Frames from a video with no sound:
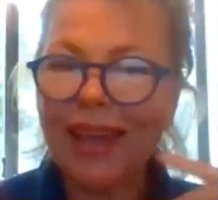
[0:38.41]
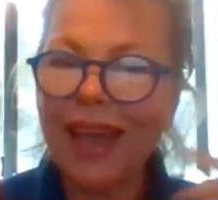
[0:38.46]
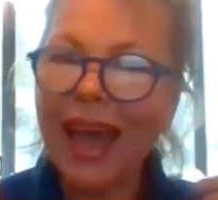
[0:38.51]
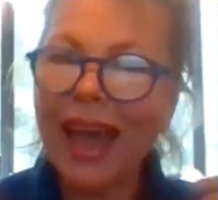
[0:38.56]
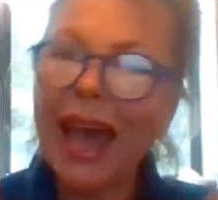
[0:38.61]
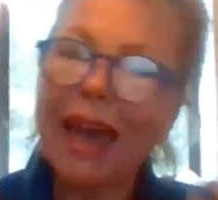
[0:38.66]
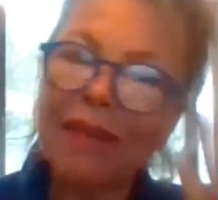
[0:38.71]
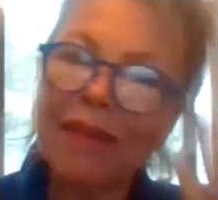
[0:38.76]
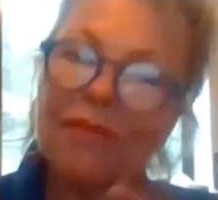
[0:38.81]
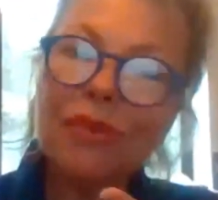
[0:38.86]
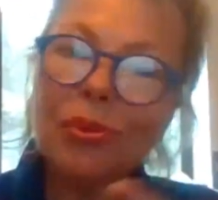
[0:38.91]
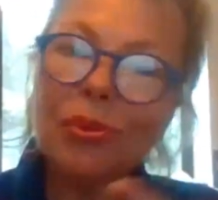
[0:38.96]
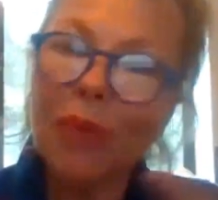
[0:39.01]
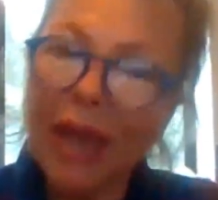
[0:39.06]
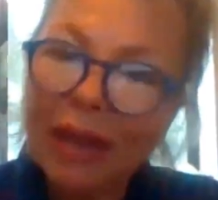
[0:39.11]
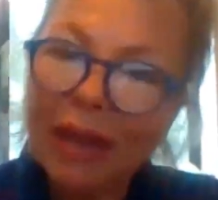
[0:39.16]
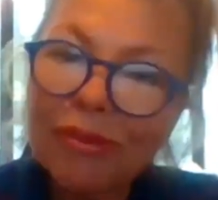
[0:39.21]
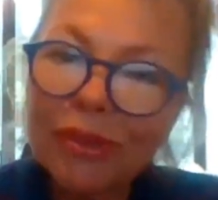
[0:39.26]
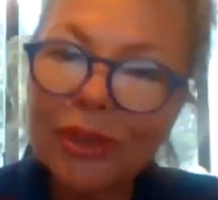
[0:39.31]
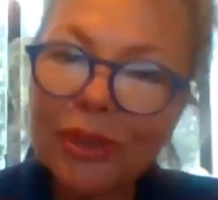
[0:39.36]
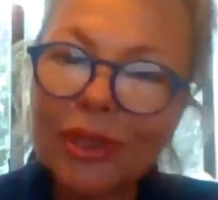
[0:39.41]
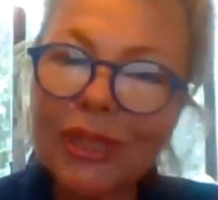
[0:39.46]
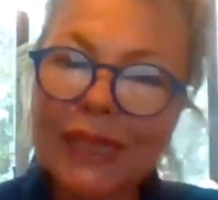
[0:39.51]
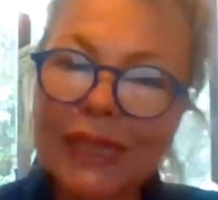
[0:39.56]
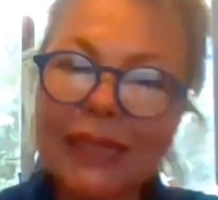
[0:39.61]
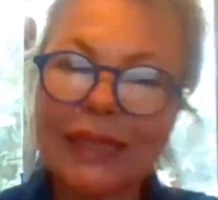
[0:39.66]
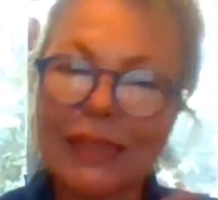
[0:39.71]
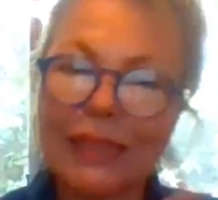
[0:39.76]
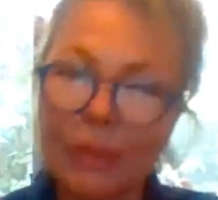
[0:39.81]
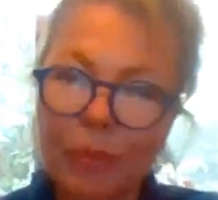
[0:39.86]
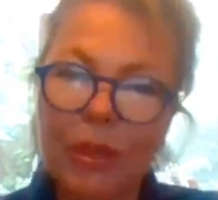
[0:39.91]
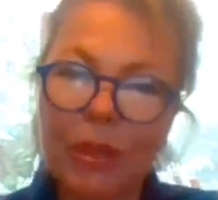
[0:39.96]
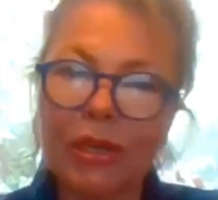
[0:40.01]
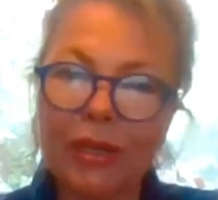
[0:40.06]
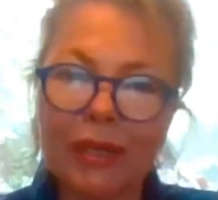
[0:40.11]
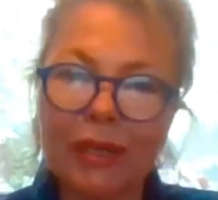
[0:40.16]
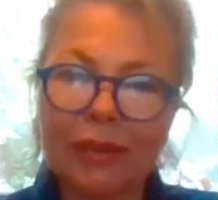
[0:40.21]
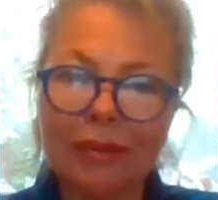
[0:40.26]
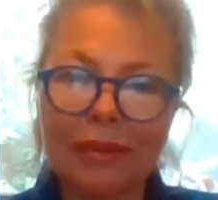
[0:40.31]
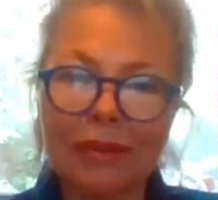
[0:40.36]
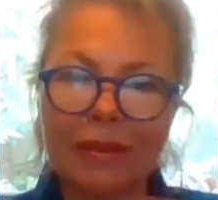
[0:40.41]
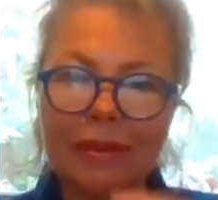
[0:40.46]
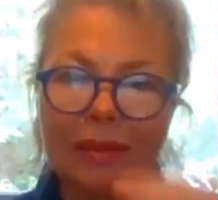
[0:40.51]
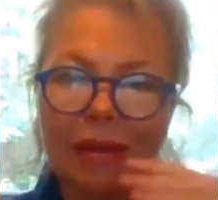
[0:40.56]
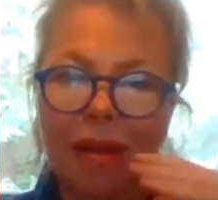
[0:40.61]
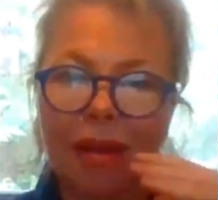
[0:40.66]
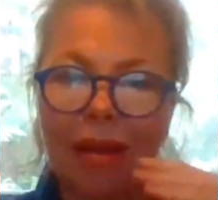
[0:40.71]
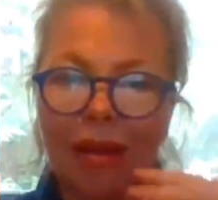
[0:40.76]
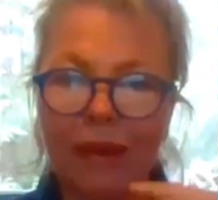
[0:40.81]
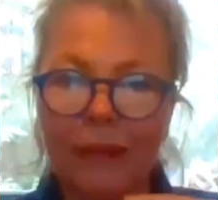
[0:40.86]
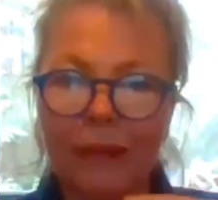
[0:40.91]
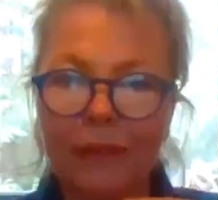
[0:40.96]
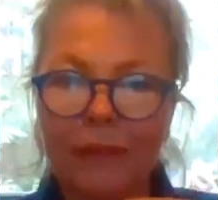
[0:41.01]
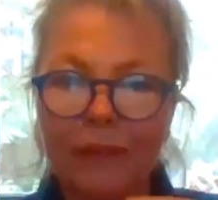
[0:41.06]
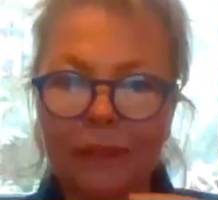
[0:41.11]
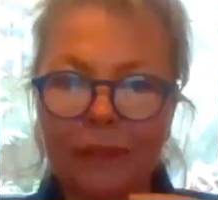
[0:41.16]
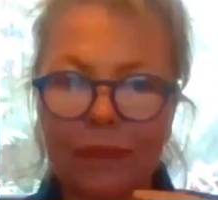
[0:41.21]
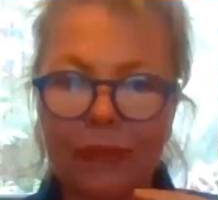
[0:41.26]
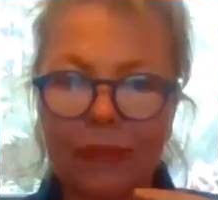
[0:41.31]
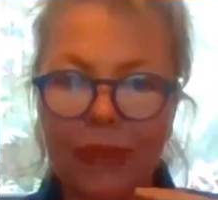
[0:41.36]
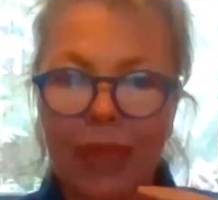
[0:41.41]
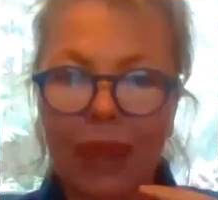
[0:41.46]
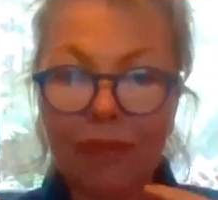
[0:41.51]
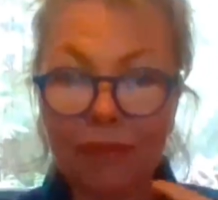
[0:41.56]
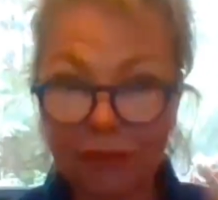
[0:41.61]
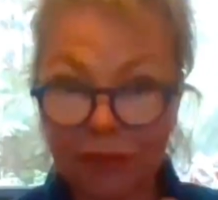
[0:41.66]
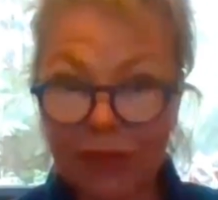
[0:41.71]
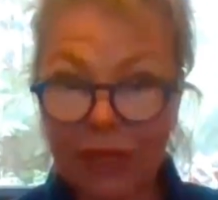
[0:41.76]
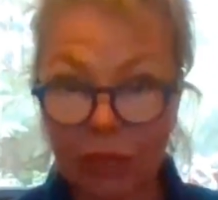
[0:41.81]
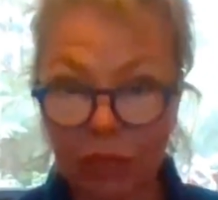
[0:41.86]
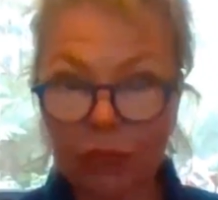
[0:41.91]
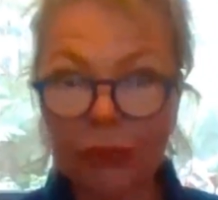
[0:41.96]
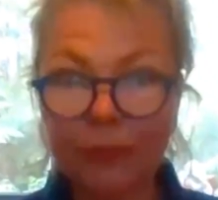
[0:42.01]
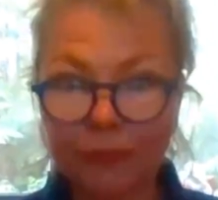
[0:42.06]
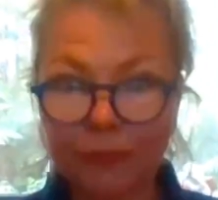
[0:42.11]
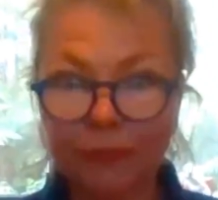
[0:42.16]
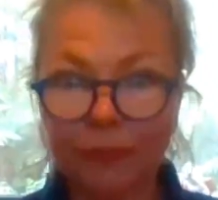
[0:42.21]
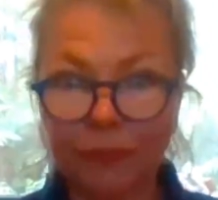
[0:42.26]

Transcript: have you ever experienced a fear